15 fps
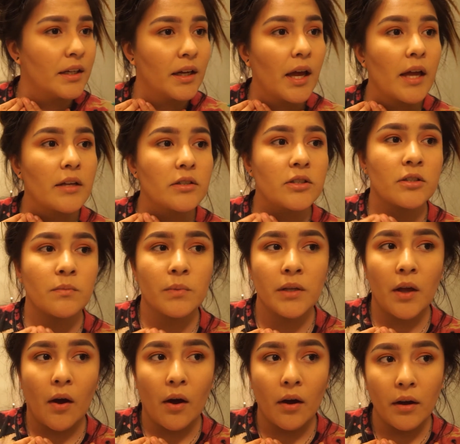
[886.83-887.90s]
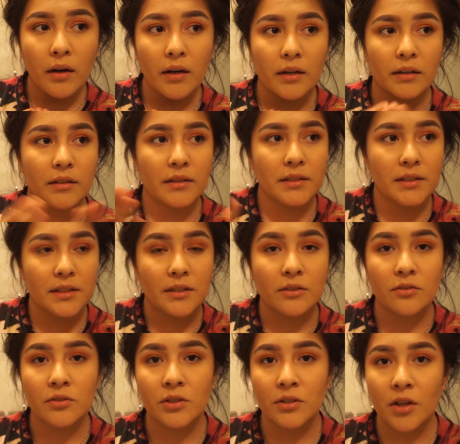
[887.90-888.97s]
And to be honest,
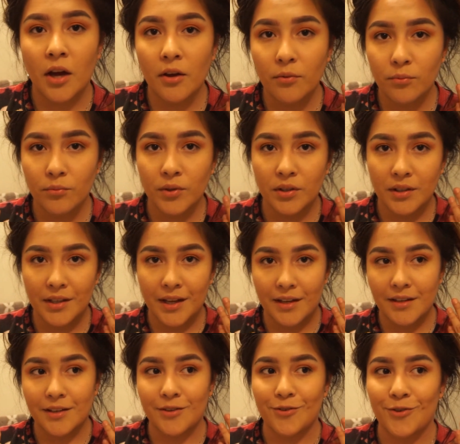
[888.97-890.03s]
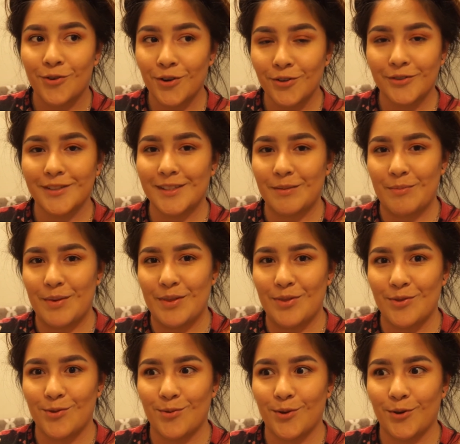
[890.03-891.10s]
there's not really any oil seeping
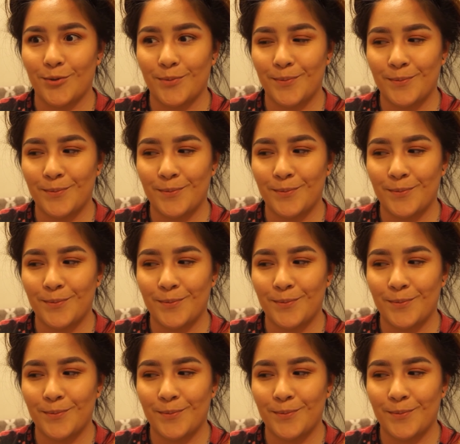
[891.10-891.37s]
through.